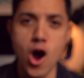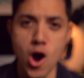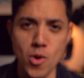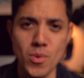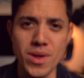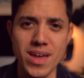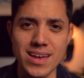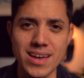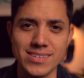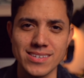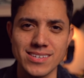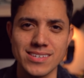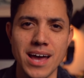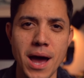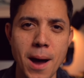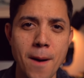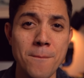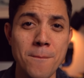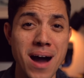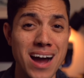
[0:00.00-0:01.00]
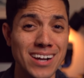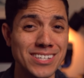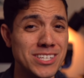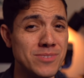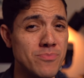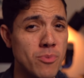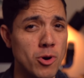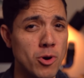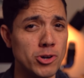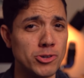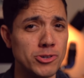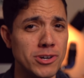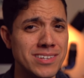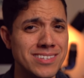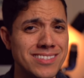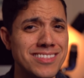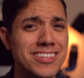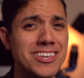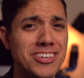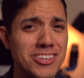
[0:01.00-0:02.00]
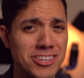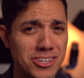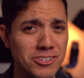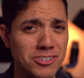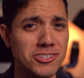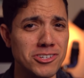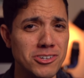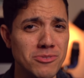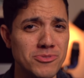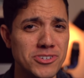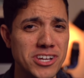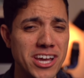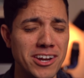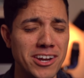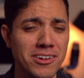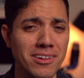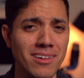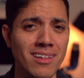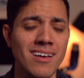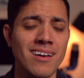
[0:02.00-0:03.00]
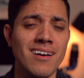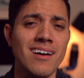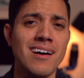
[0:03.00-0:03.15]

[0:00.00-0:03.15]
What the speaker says: Oh yes, MoxiePortraits, the YouTube channel.